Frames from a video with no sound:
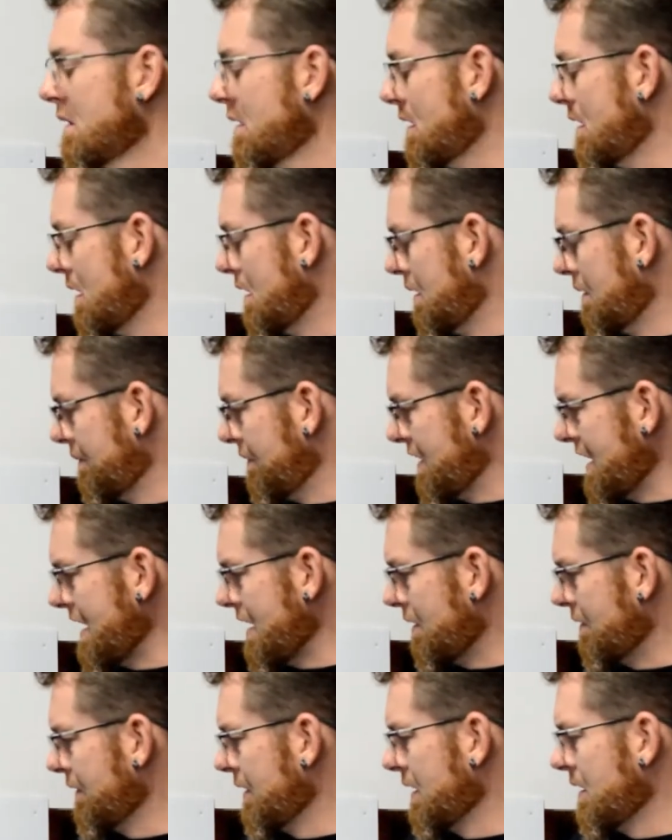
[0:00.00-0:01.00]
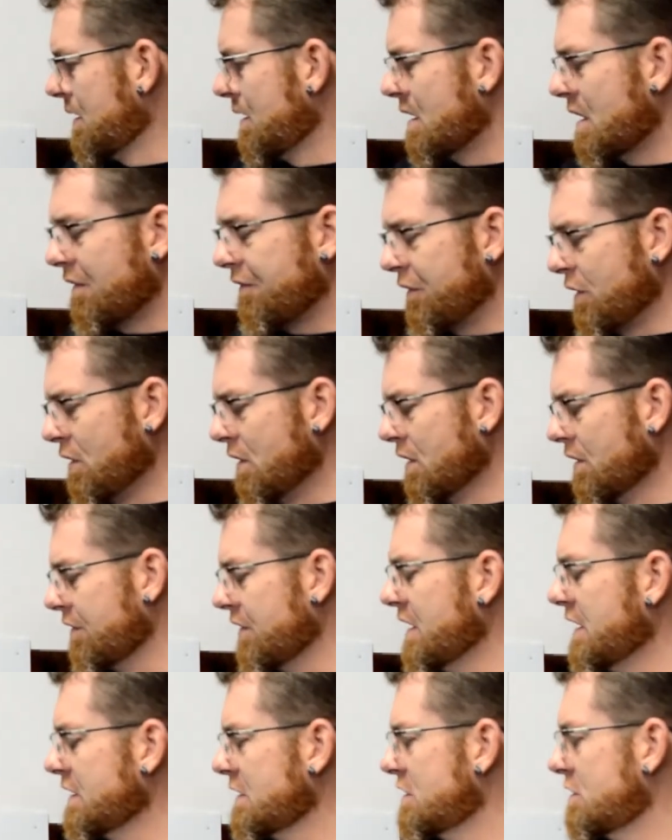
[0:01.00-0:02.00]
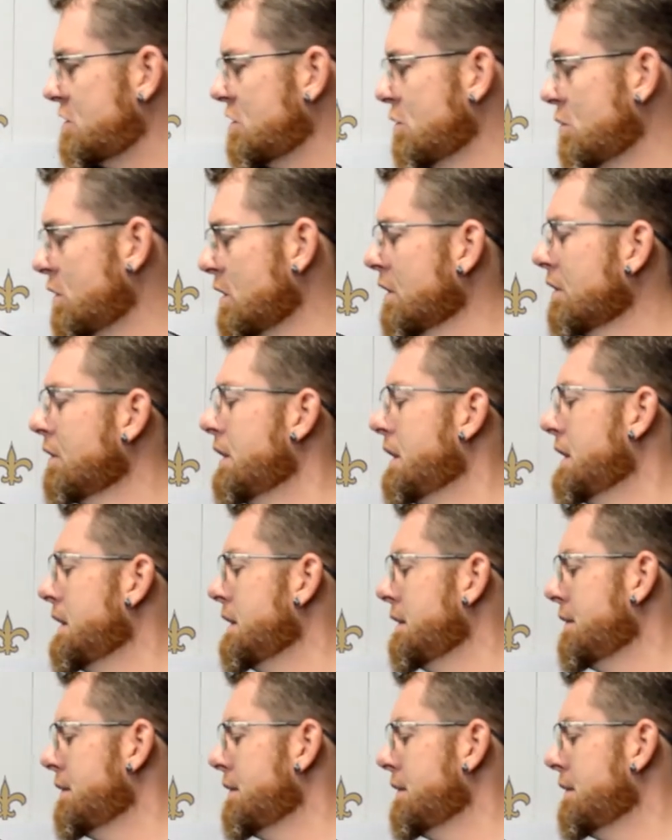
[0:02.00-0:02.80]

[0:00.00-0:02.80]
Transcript: Now, a few little things that you will need.